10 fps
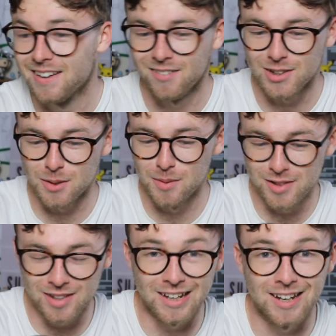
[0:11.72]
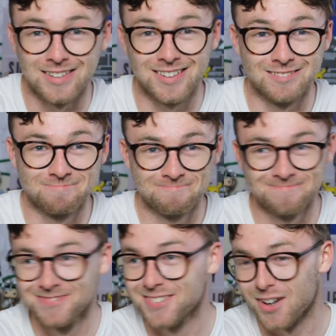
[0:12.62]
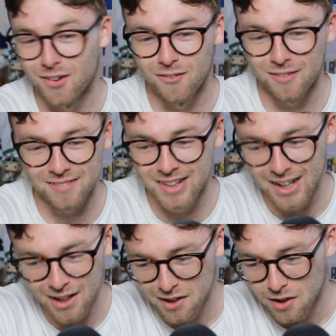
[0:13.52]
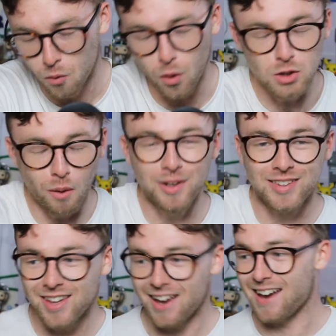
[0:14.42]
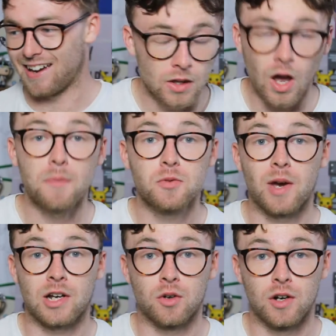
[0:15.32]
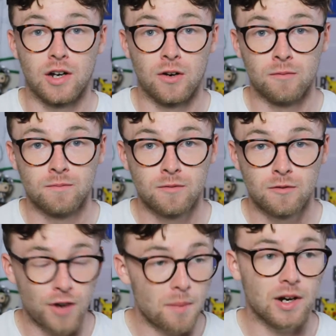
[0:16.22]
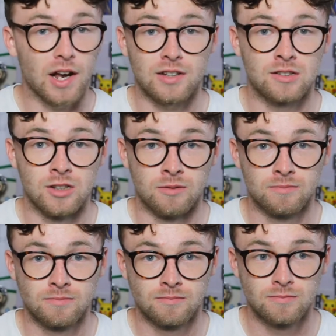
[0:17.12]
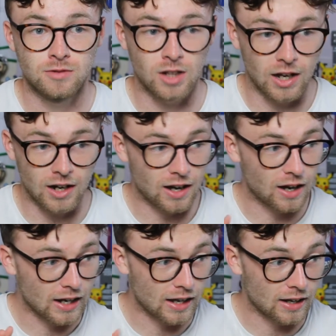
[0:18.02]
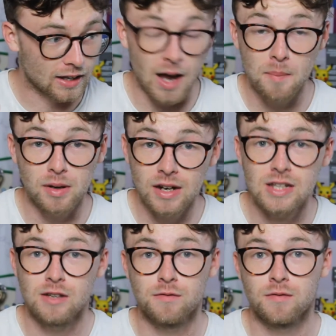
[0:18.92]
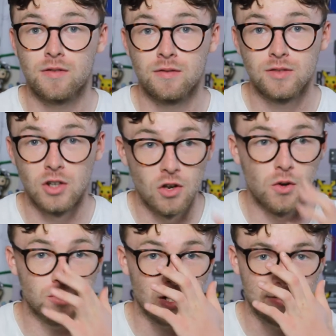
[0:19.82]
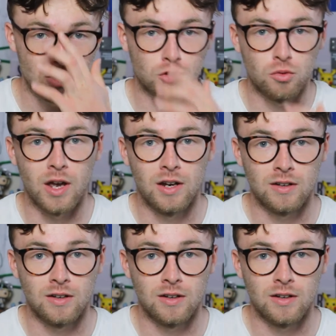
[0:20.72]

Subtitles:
What do you want me to say, lads? What do you want me to say? Gobsmacked right now. Flabbergasted. I can't believe the news that I've just read.